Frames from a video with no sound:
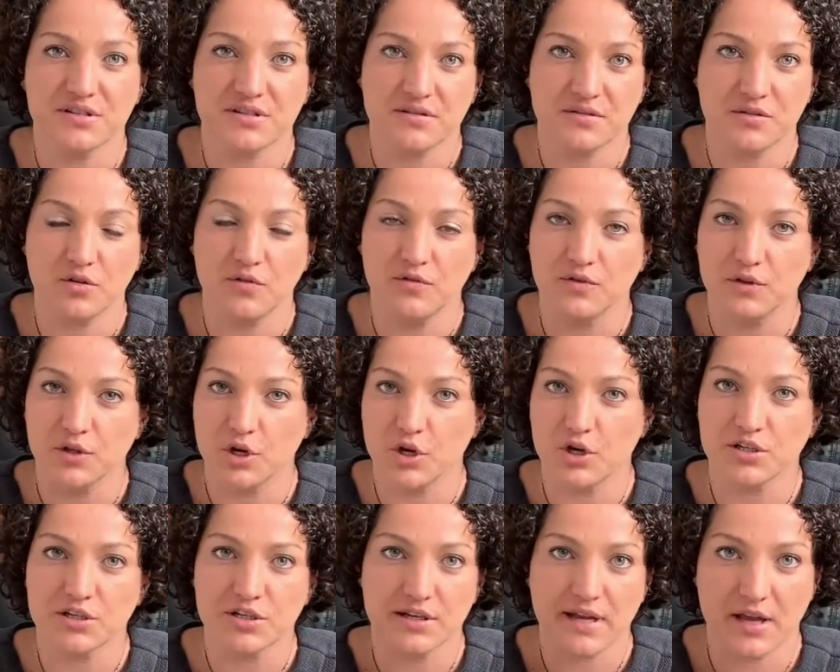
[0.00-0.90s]
you've
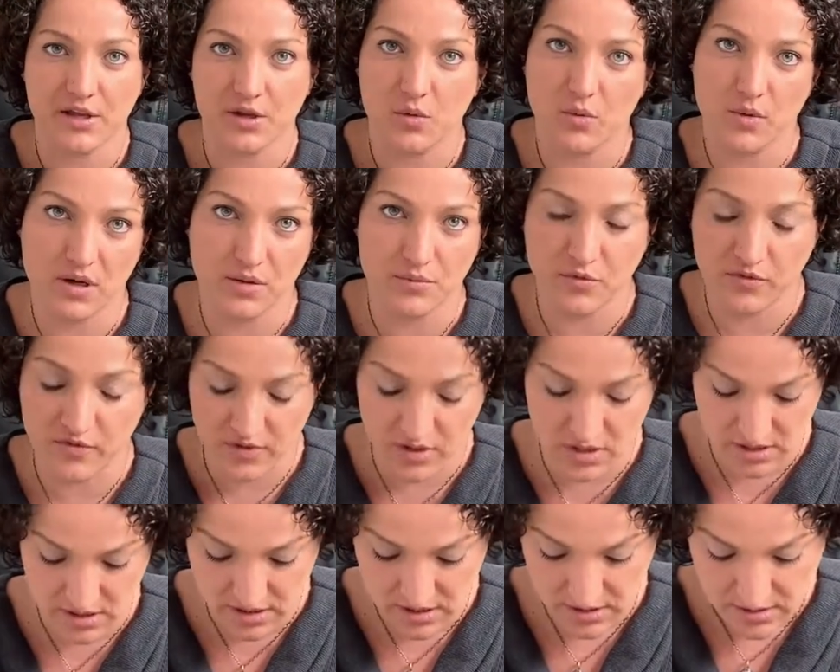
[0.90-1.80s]
learned and now you want to move
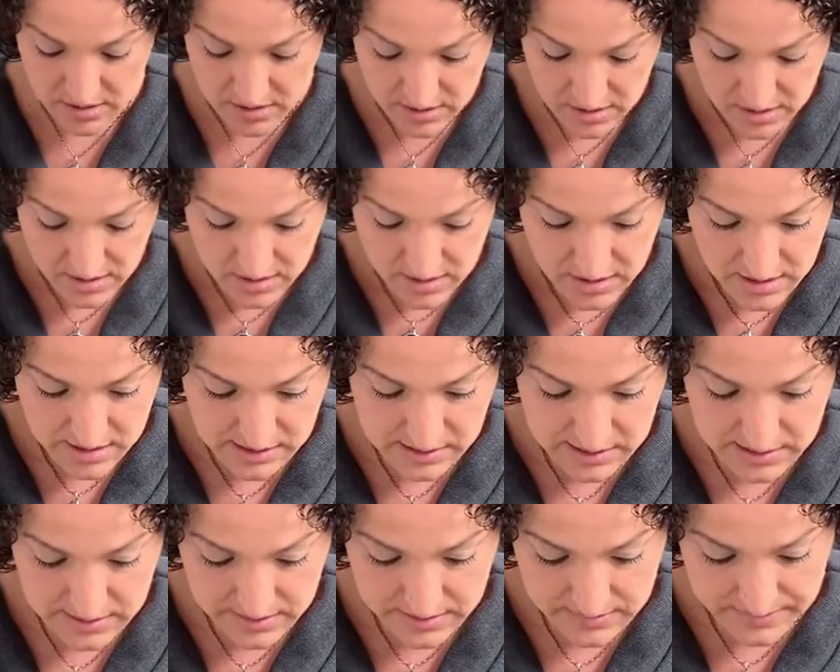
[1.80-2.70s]

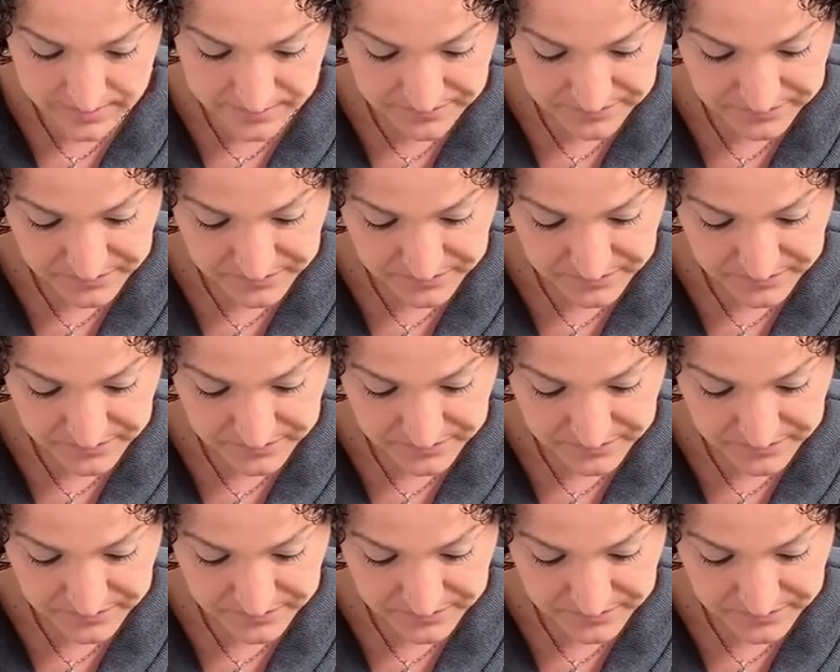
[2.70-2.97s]
on.